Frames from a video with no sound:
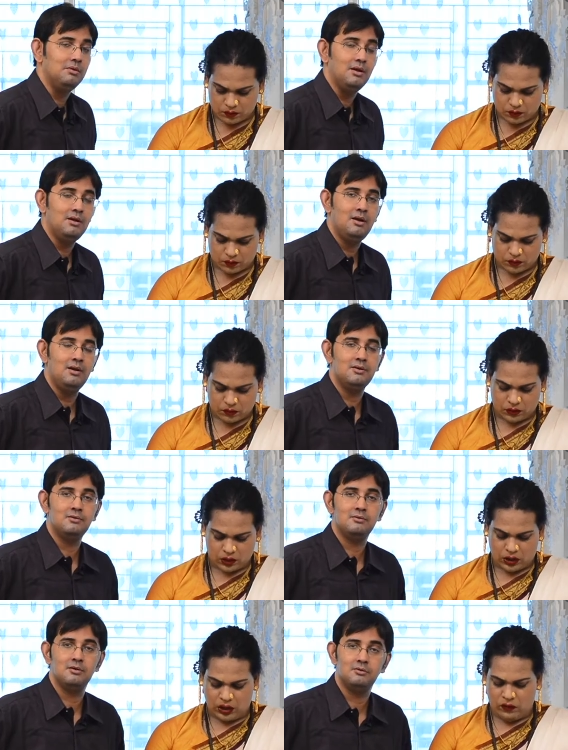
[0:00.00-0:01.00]
Speaker 1: there is.
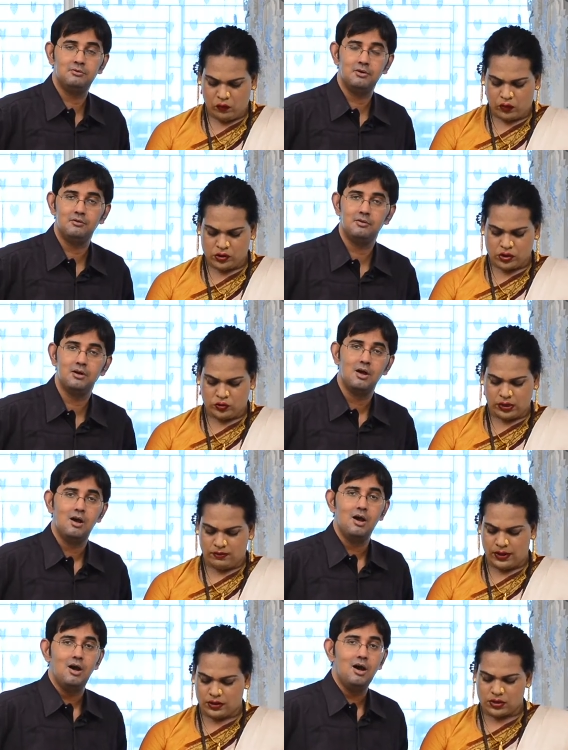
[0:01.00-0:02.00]
Uh,
Speaker 2: if you want, you can
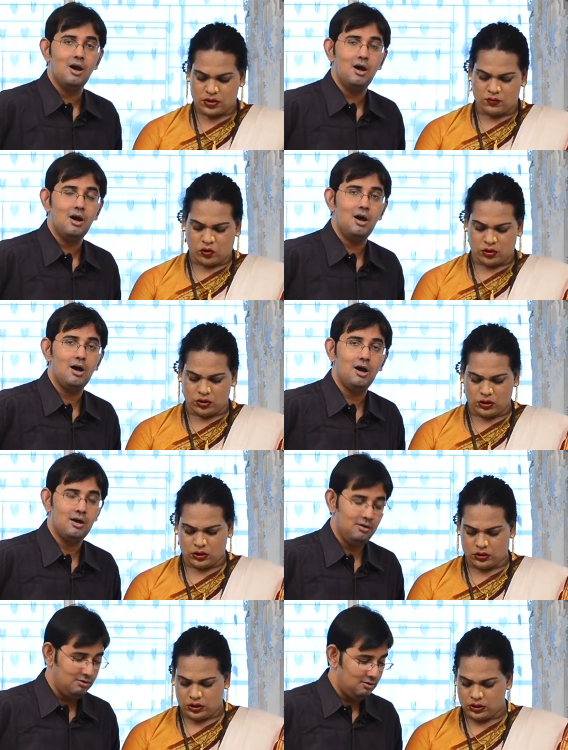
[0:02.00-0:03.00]
make smaller than
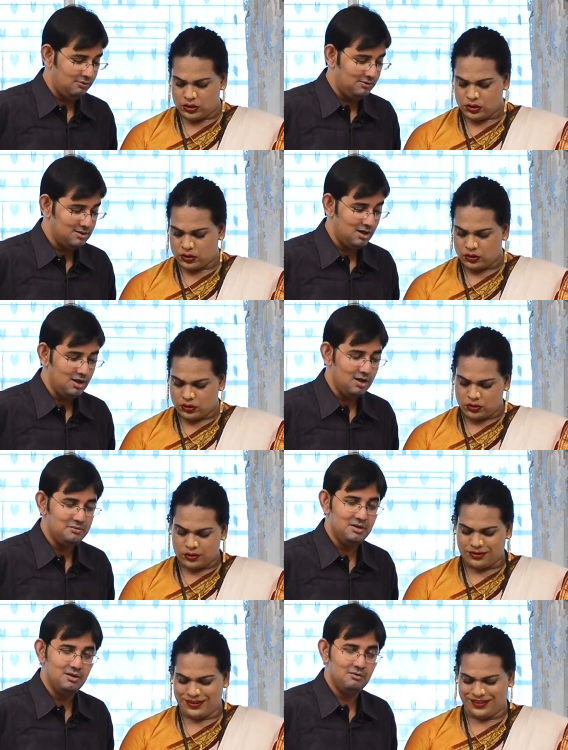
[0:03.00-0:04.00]
Speaker 1: this. Obviously, I
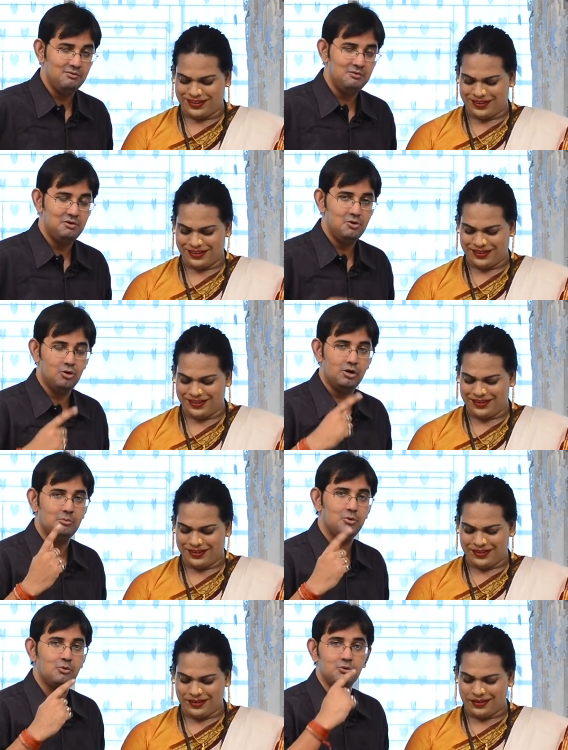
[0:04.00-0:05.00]
mean, when we are talking
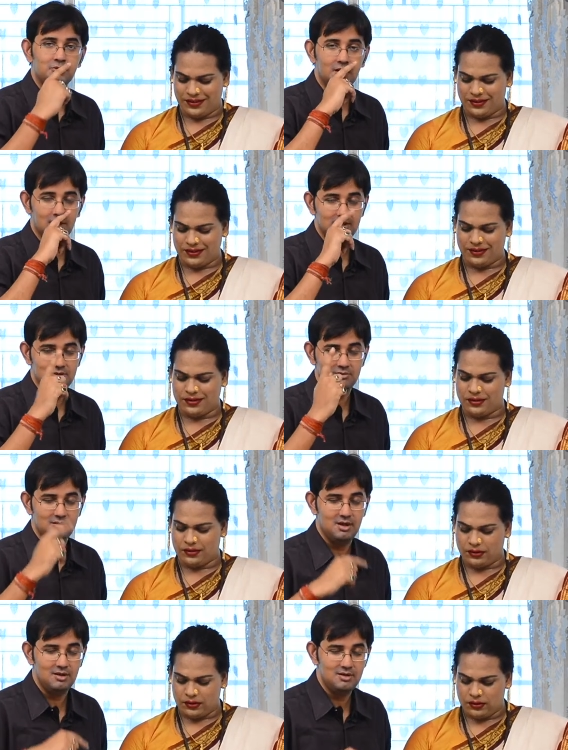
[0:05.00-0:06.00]
about koftas,
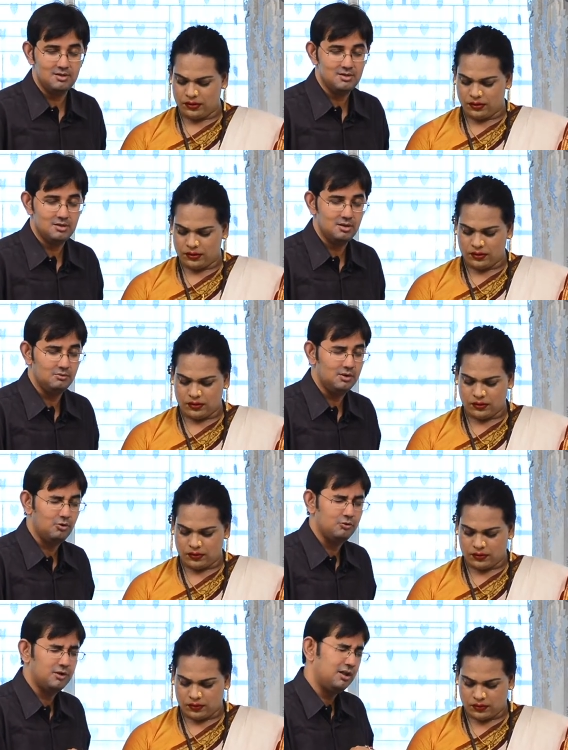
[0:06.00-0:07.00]
there is uh, one
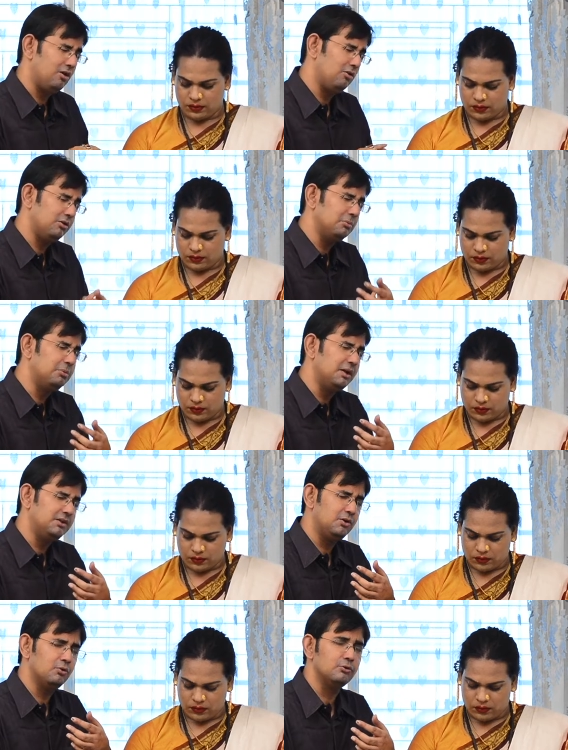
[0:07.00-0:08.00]
kofta I think called the
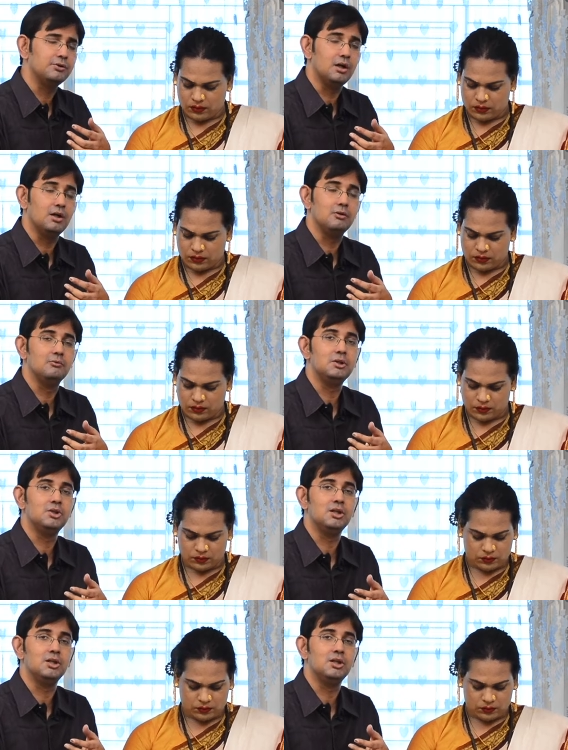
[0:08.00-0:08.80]
Brezi kofta, which